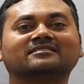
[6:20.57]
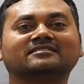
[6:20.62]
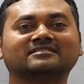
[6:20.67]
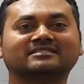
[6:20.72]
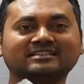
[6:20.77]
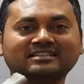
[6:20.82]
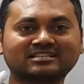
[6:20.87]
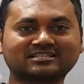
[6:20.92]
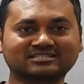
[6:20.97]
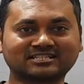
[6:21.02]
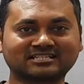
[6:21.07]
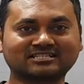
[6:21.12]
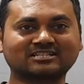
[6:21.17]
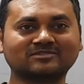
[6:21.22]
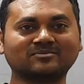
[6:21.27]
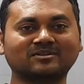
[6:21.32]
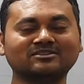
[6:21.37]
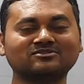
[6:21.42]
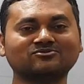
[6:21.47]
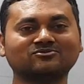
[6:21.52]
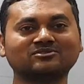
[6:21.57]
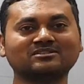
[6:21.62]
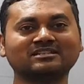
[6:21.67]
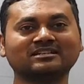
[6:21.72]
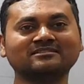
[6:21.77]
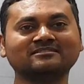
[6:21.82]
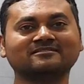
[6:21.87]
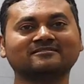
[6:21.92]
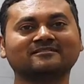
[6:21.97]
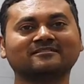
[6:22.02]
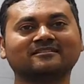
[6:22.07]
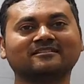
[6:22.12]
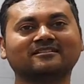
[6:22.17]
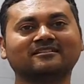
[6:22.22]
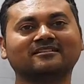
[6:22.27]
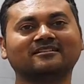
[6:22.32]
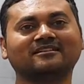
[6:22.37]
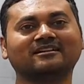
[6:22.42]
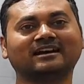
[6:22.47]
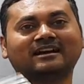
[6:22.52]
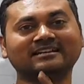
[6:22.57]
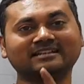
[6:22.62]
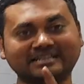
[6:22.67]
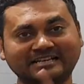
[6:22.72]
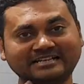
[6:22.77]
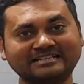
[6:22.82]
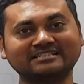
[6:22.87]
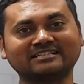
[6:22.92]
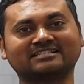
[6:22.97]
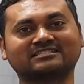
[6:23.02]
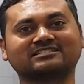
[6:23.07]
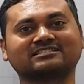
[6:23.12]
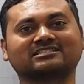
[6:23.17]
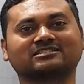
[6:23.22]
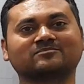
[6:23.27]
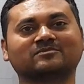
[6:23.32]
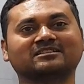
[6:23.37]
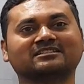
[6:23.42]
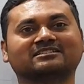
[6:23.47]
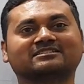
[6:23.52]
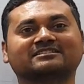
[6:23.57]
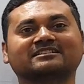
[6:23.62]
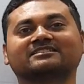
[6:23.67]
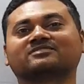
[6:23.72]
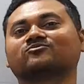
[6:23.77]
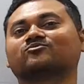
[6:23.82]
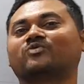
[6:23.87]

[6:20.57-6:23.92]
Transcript: destructible union and indestructible state.